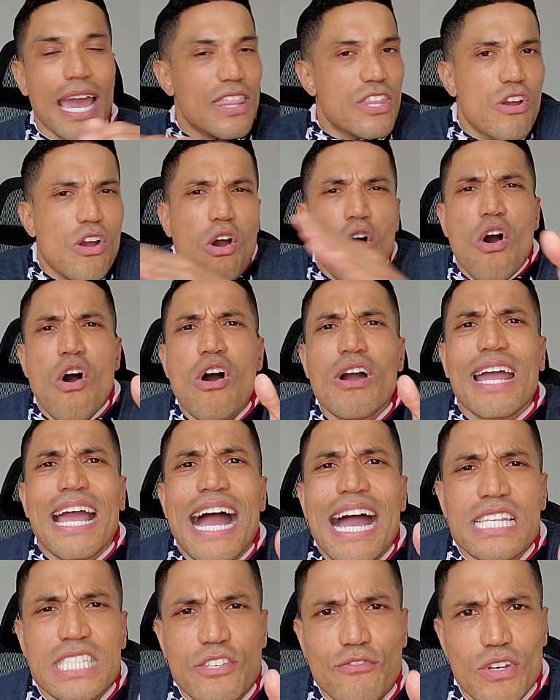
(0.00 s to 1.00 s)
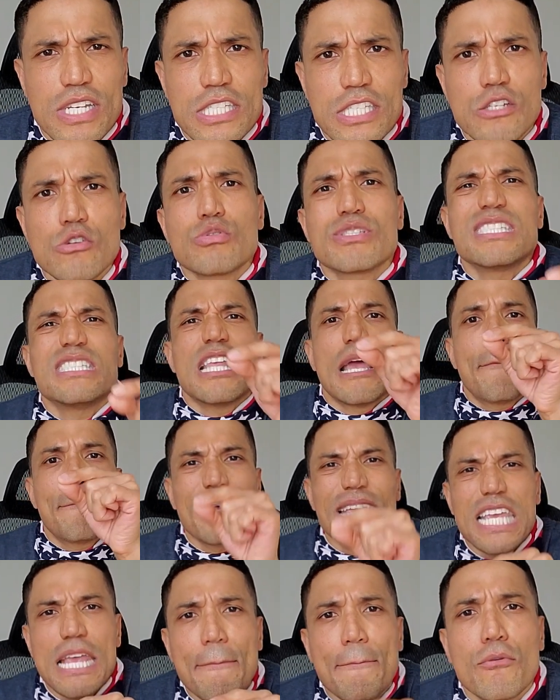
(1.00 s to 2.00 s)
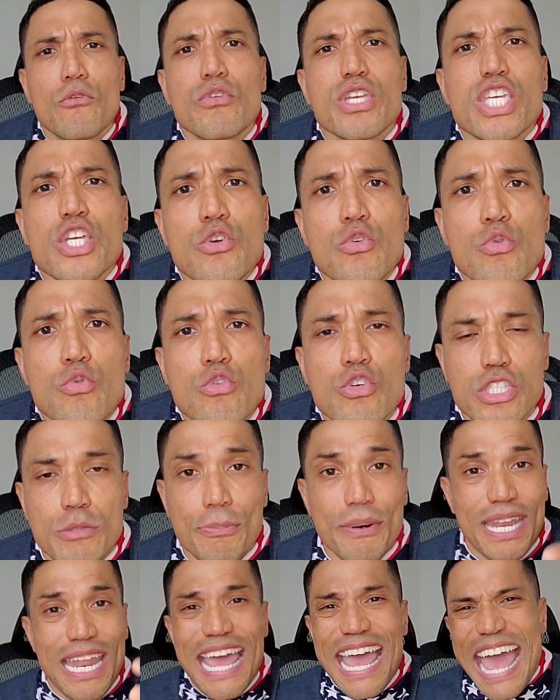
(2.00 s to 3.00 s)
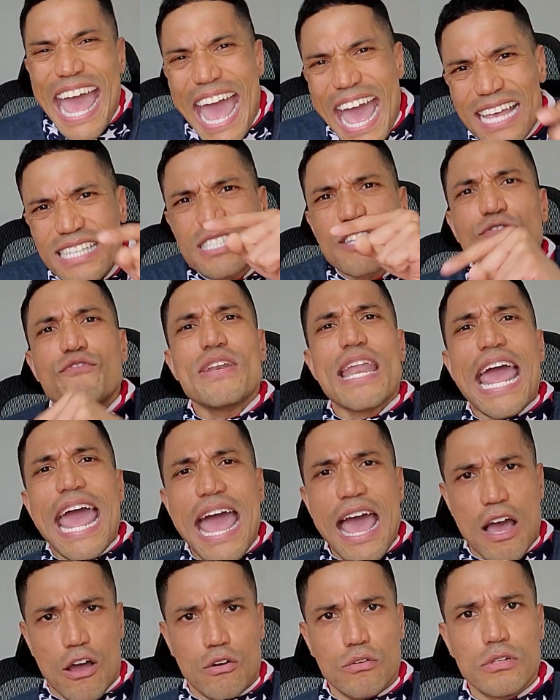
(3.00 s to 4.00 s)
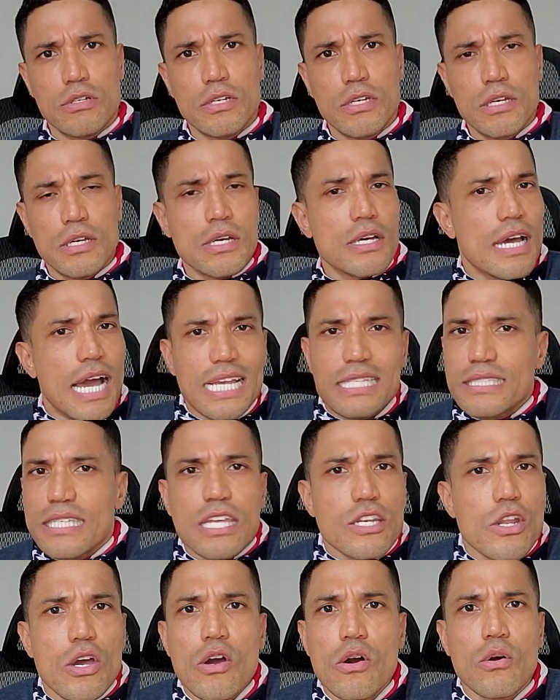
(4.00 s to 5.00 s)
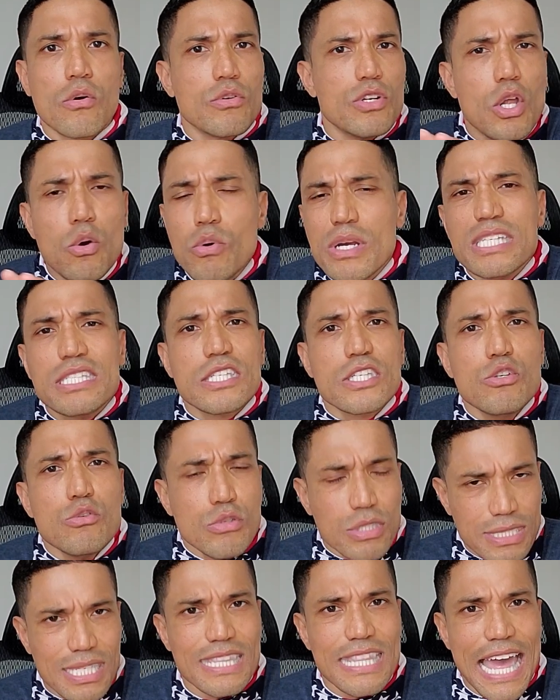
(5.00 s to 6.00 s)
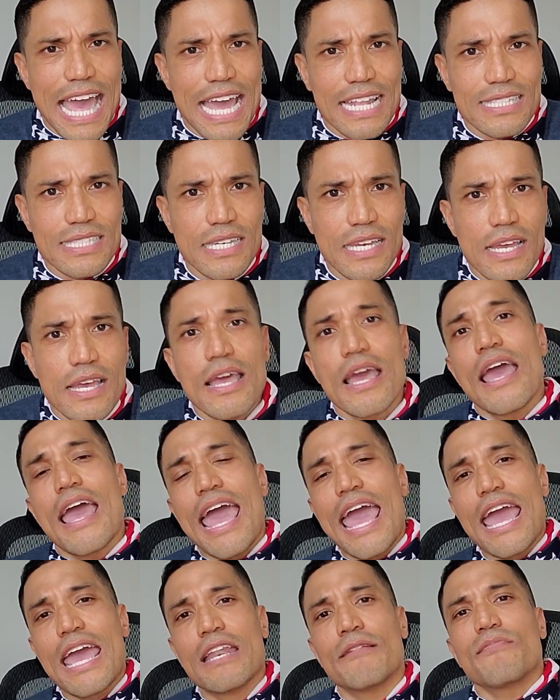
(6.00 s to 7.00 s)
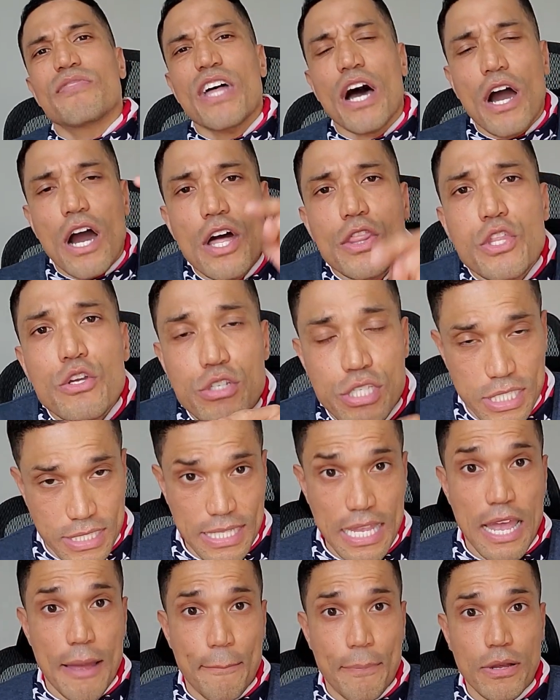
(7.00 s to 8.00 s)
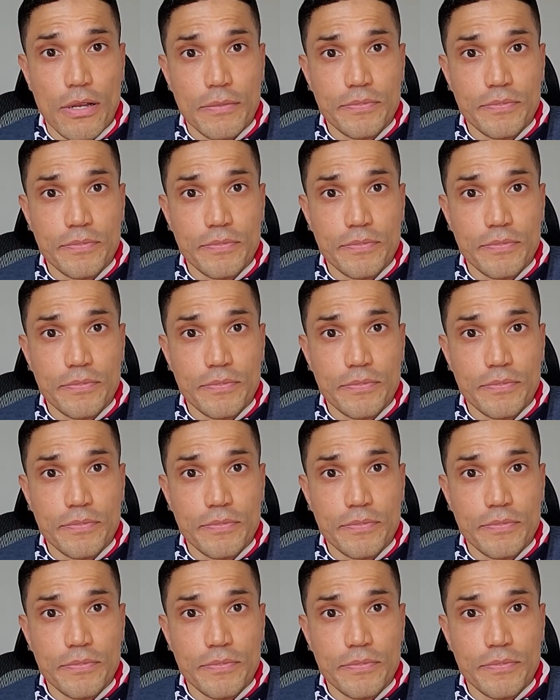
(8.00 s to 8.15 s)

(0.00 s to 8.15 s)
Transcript: And there are all kinds of excuses that people use, but as of now, I say no, no excuse to that. And the other step